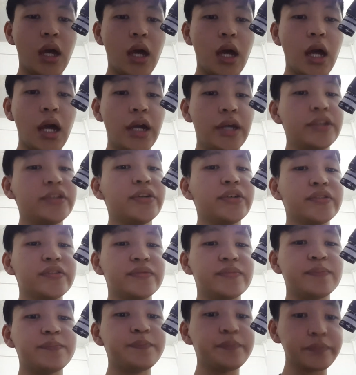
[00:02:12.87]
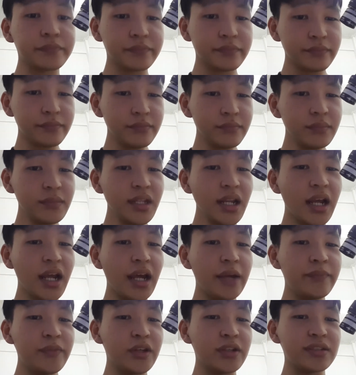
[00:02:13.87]

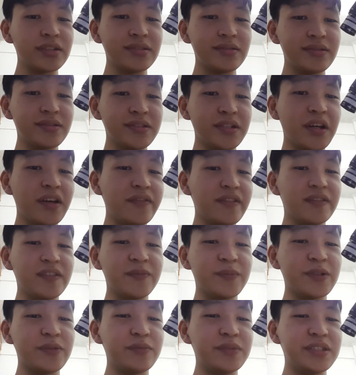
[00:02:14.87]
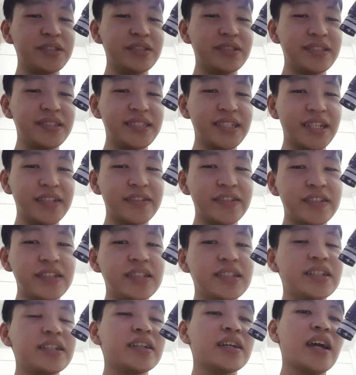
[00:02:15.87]
I'm not comfortable with
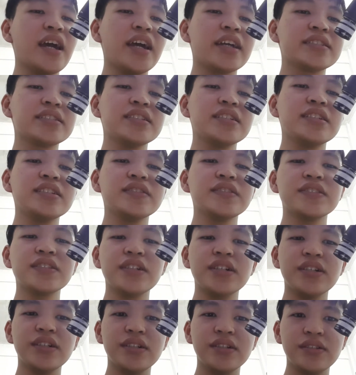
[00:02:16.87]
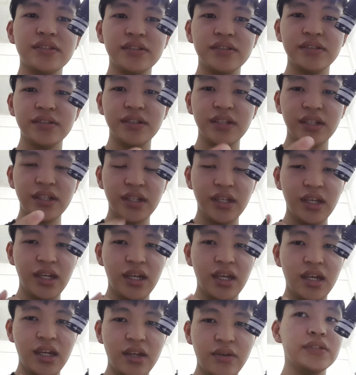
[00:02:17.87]
center actually, so
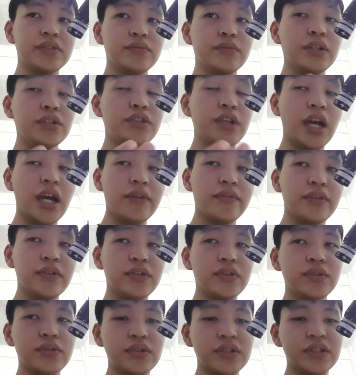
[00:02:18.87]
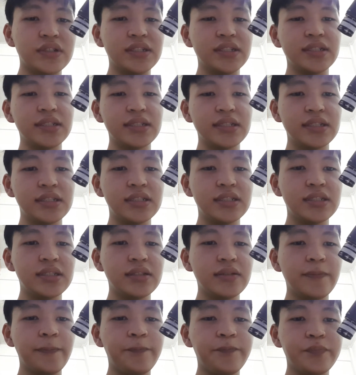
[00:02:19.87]
what you have to do is just
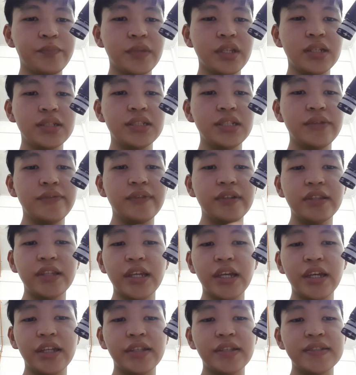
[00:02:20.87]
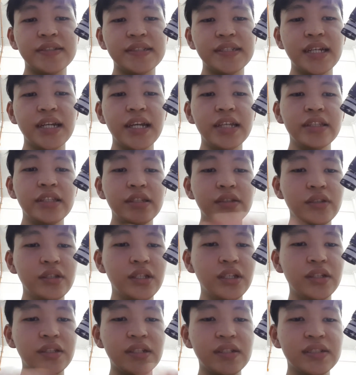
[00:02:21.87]
shift it at the side,
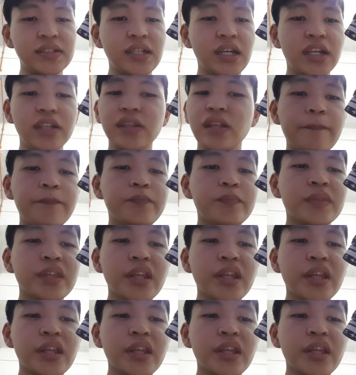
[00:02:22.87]
either side, like